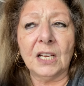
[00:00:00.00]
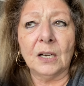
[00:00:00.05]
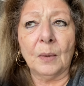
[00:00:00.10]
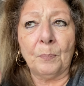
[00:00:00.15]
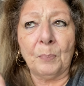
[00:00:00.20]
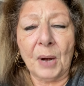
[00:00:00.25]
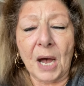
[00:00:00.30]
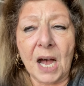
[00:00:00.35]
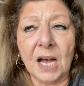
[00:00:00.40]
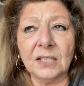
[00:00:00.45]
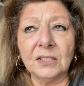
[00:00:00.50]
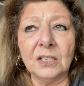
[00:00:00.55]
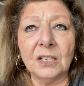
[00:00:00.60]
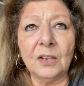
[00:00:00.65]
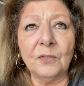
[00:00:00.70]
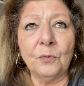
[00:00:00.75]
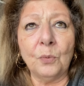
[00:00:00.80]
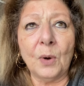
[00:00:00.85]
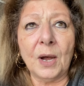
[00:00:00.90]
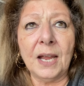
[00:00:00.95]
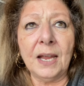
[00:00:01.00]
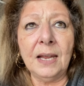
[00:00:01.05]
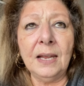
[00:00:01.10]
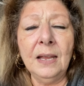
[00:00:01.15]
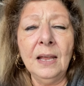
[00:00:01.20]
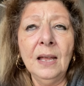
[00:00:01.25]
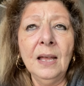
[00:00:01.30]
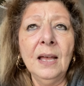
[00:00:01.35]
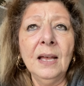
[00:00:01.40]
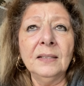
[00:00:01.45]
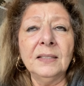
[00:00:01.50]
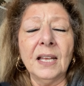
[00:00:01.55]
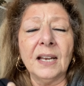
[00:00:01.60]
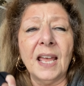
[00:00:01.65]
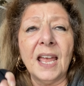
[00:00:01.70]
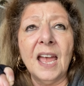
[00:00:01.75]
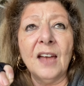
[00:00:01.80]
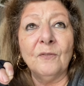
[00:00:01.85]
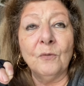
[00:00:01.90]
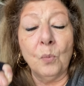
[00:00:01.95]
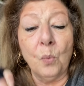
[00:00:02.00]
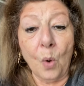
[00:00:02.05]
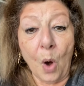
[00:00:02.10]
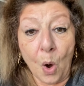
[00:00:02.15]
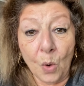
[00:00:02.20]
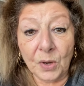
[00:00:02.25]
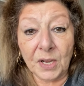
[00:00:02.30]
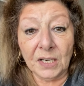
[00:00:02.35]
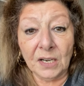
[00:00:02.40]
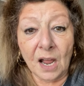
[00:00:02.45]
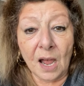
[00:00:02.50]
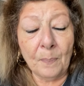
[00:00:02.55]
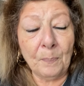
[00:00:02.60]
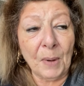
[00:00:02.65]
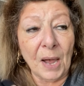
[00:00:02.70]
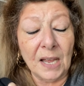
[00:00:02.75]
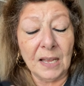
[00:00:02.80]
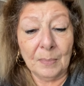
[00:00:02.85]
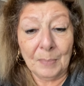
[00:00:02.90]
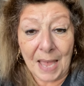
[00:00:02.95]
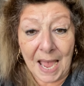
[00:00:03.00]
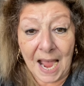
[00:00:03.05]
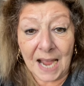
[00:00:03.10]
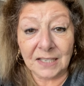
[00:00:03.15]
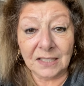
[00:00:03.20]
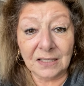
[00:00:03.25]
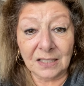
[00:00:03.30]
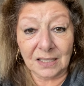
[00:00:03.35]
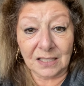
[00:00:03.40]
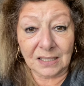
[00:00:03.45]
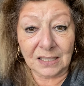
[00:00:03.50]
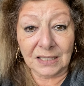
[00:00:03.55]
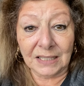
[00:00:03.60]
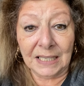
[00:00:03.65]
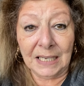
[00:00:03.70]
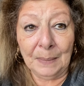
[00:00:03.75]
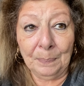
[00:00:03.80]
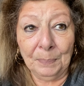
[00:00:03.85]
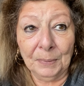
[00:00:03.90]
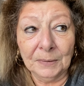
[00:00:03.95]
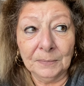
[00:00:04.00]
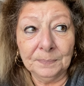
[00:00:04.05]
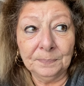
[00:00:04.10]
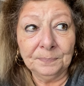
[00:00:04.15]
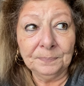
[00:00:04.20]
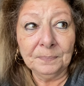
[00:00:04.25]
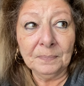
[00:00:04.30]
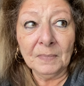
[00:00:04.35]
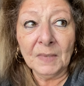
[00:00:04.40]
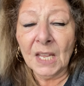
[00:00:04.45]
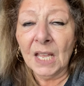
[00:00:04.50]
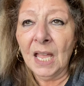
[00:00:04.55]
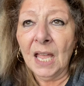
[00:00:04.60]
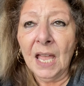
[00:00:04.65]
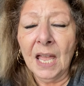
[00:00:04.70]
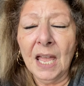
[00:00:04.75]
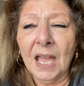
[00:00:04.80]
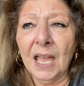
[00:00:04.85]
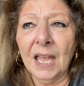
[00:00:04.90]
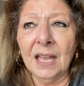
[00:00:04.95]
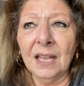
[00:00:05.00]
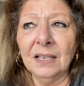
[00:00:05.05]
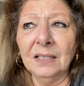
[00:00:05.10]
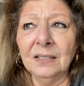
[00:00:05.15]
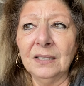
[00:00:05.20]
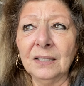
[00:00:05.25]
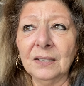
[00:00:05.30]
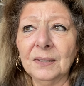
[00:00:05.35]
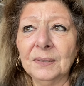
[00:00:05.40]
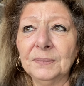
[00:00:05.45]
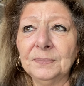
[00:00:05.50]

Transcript: in a positive way, that I have woken up, I am out of the sleep. And